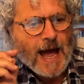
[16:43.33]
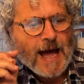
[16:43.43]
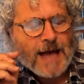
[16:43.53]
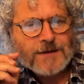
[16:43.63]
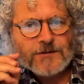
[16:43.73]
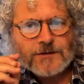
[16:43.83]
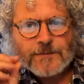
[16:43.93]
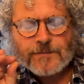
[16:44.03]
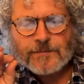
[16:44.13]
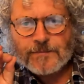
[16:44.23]
And
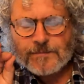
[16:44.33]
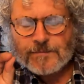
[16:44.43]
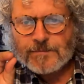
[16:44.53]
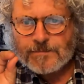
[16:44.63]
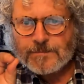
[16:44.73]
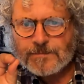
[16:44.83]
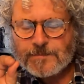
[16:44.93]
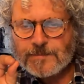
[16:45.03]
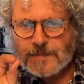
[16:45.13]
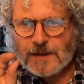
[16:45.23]

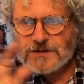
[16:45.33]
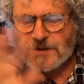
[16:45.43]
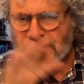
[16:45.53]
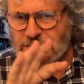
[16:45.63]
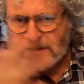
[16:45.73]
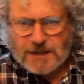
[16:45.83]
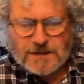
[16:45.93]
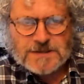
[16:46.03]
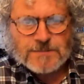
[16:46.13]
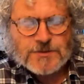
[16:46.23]
so these
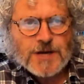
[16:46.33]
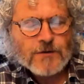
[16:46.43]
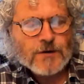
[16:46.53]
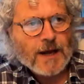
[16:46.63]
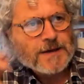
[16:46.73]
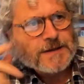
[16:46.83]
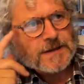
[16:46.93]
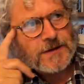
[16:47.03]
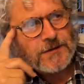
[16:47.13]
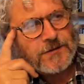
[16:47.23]
are some general
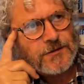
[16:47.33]
ideas,